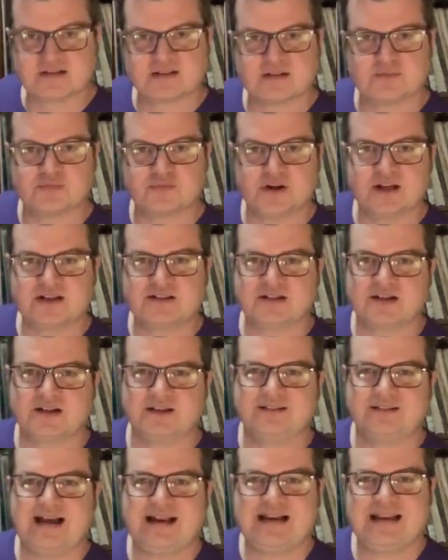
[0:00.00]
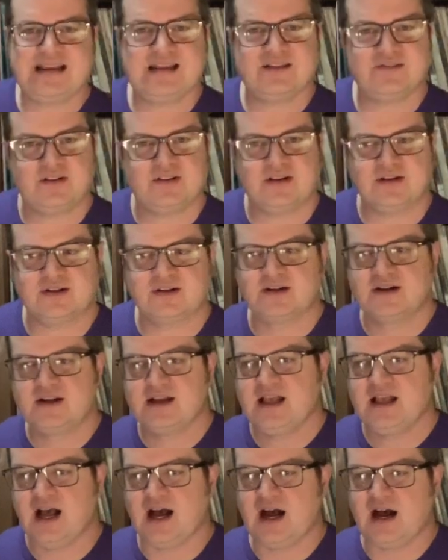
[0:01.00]
the bridge a lot easier,
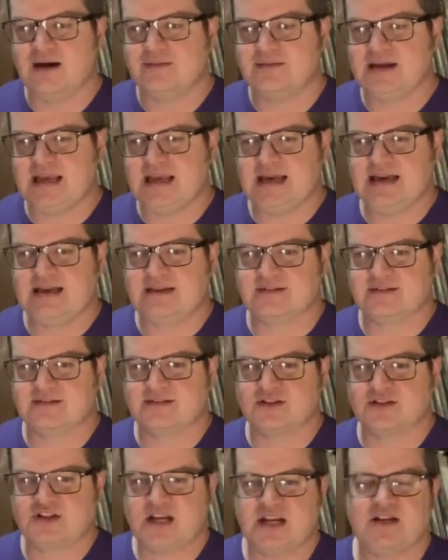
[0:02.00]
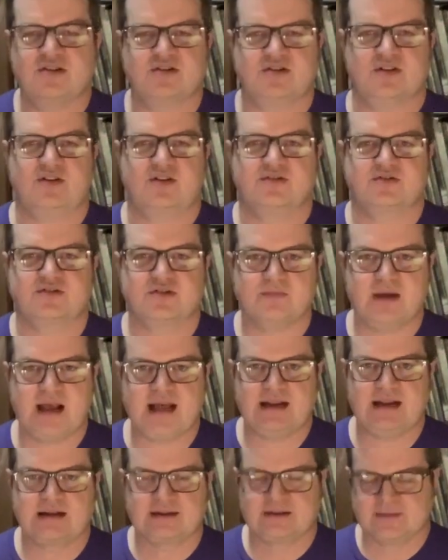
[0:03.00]
and the changes aren't as
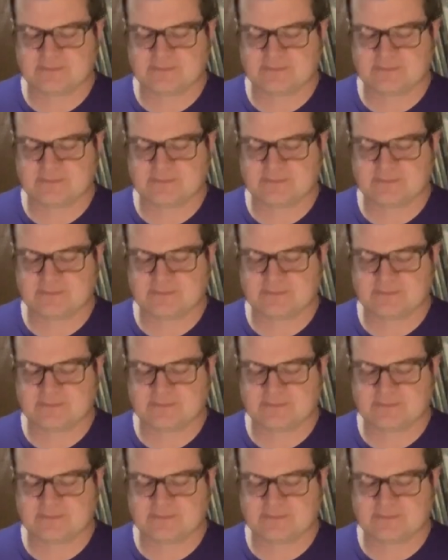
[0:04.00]
dramatic.